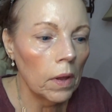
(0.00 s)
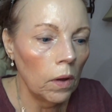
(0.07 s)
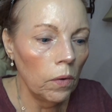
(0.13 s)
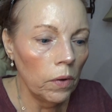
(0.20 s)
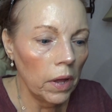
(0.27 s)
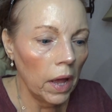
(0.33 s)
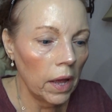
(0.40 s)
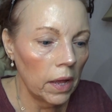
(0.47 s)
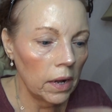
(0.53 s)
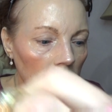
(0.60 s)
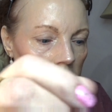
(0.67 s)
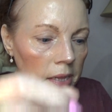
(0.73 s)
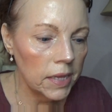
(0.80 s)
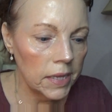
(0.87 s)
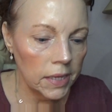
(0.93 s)
Okay,
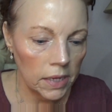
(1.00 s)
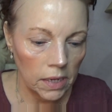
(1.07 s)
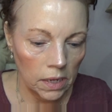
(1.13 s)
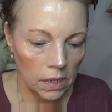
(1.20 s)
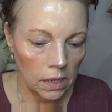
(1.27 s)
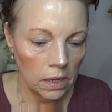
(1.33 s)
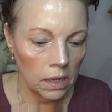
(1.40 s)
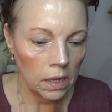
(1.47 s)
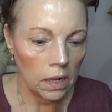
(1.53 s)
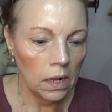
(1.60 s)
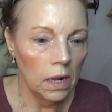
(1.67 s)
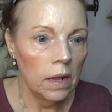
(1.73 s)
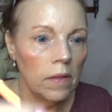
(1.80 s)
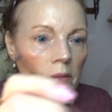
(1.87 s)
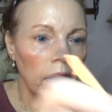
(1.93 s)
let's see.
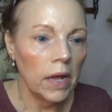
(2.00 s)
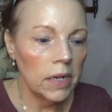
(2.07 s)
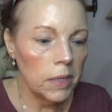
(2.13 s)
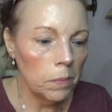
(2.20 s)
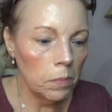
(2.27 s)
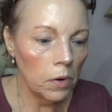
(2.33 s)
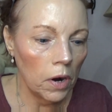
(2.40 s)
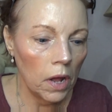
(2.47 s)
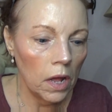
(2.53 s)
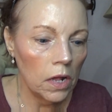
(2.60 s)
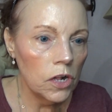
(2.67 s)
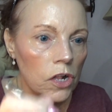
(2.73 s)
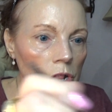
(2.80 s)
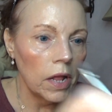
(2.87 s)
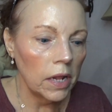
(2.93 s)
That's a
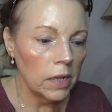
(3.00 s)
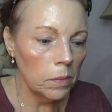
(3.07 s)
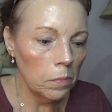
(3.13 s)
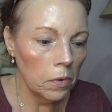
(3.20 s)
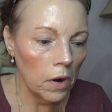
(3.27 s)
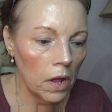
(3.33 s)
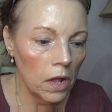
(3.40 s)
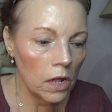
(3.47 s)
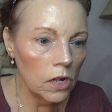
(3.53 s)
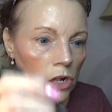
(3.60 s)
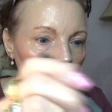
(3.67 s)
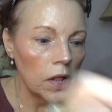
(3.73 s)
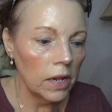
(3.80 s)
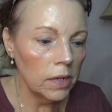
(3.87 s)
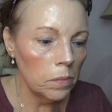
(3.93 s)
brush, that's a brush,
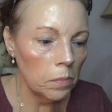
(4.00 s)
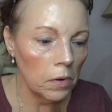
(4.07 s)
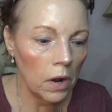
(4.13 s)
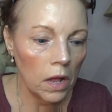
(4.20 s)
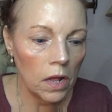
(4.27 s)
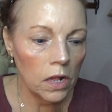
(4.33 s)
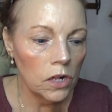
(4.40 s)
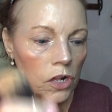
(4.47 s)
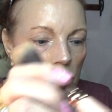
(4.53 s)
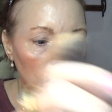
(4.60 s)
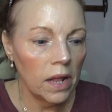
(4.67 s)
that's a brush.